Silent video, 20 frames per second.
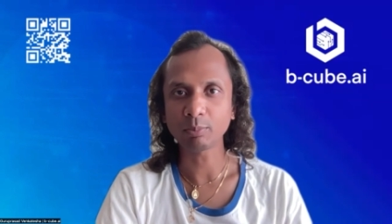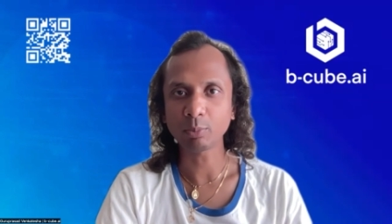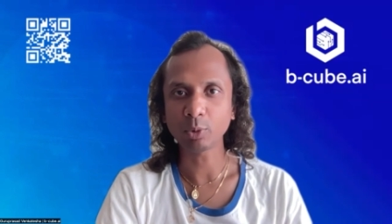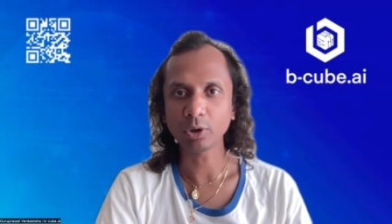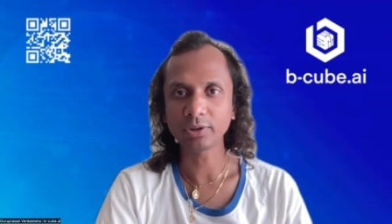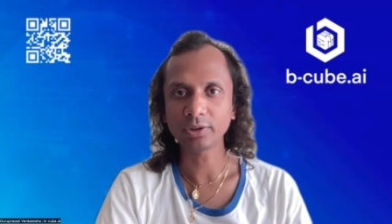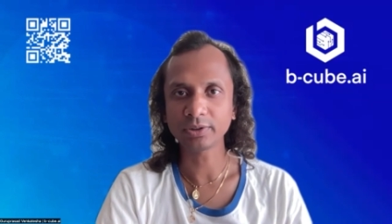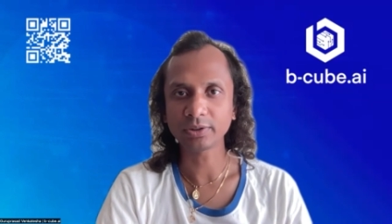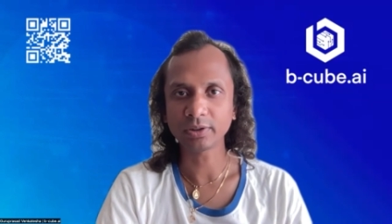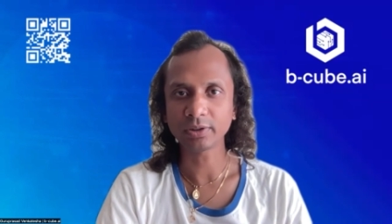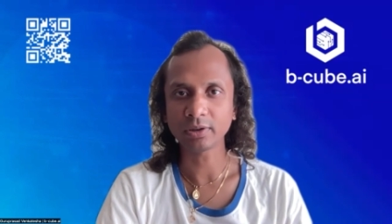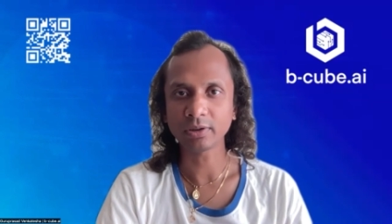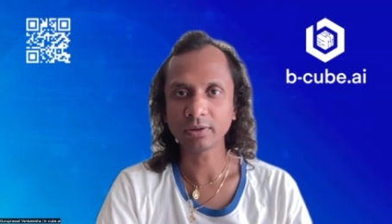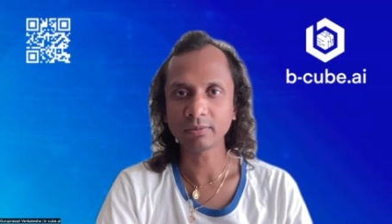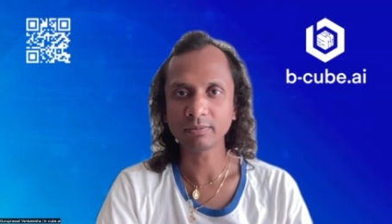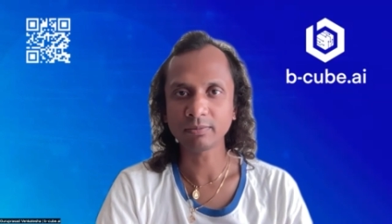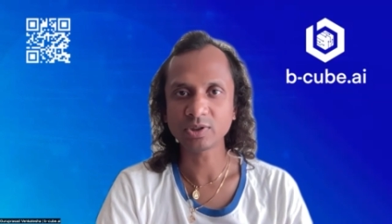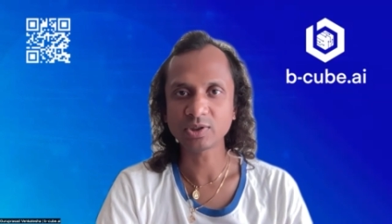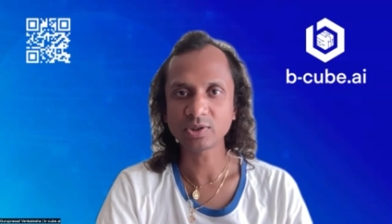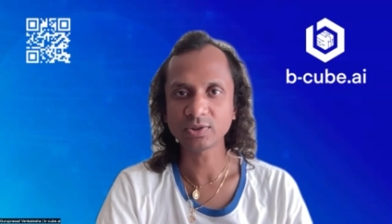point, uh,
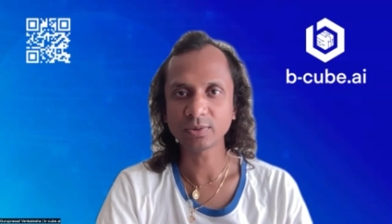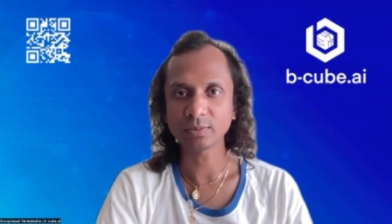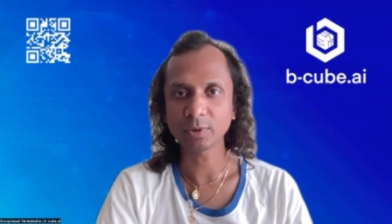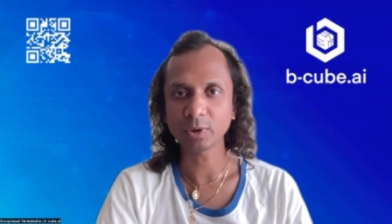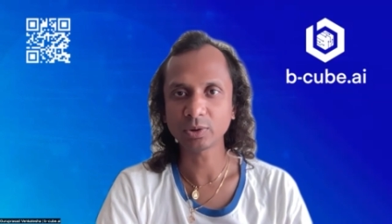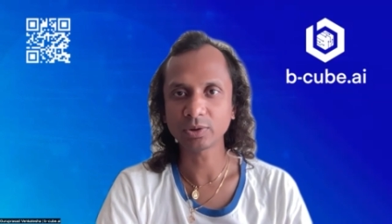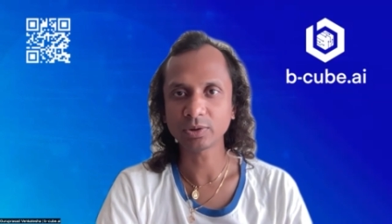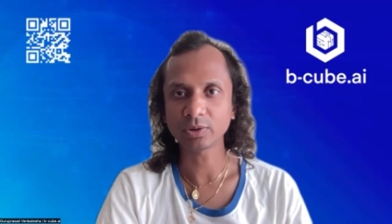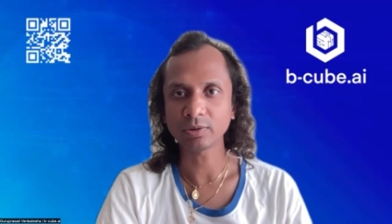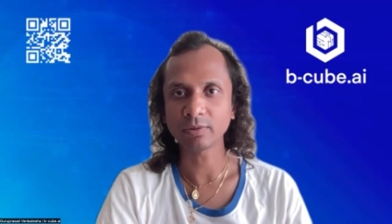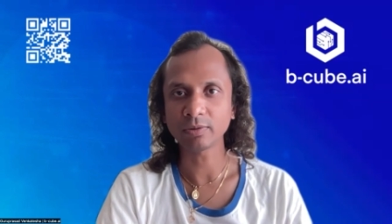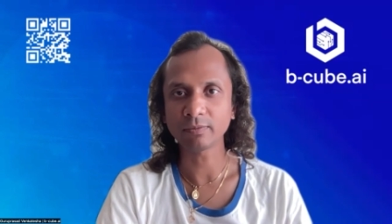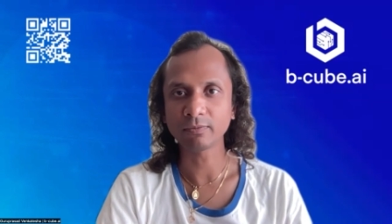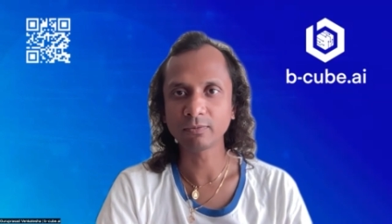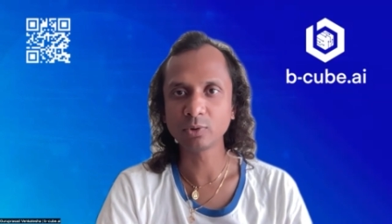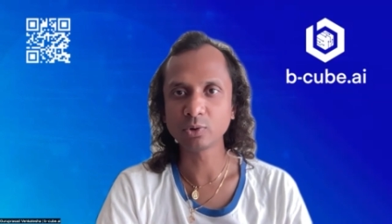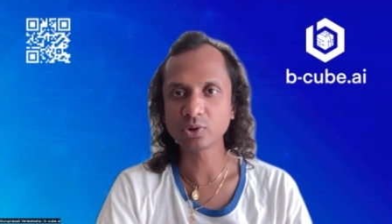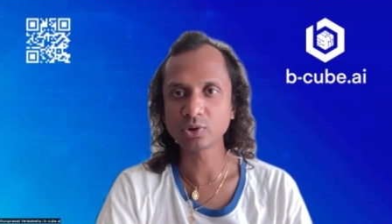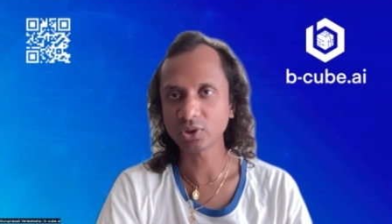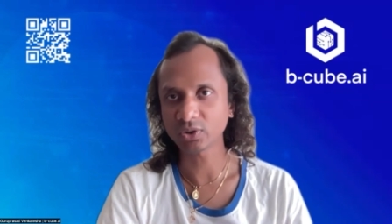which is about
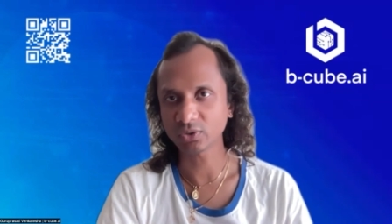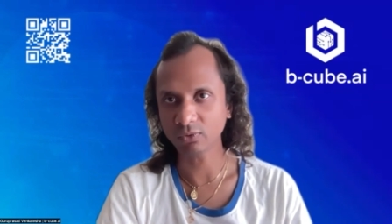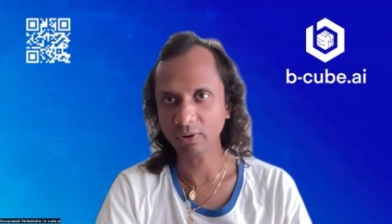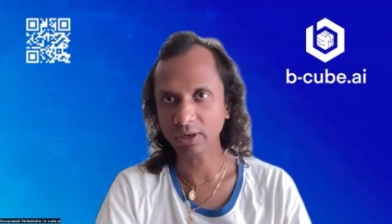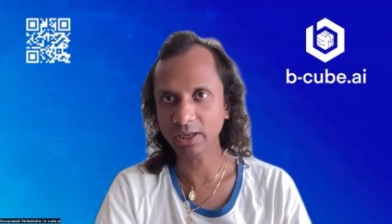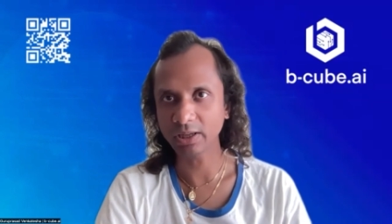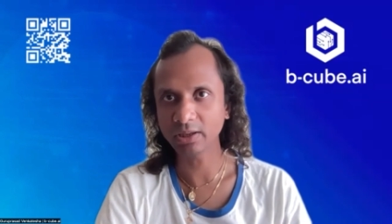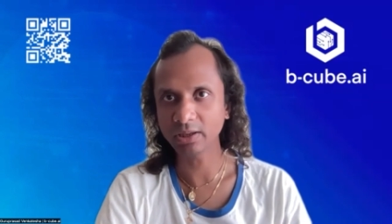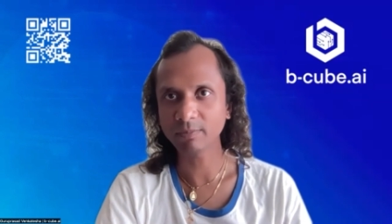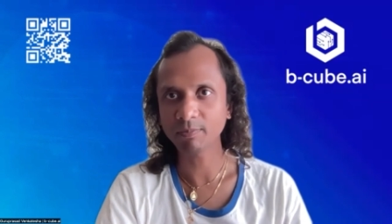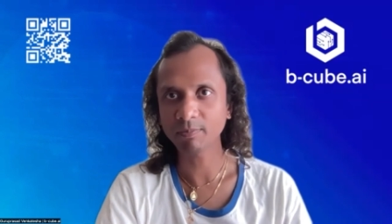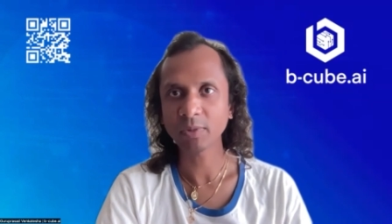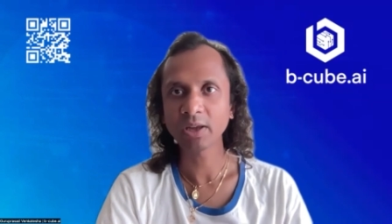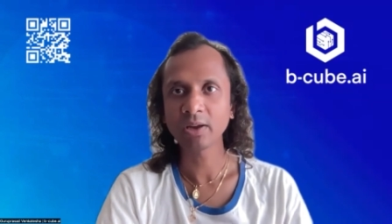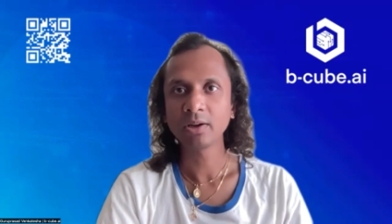futures trading.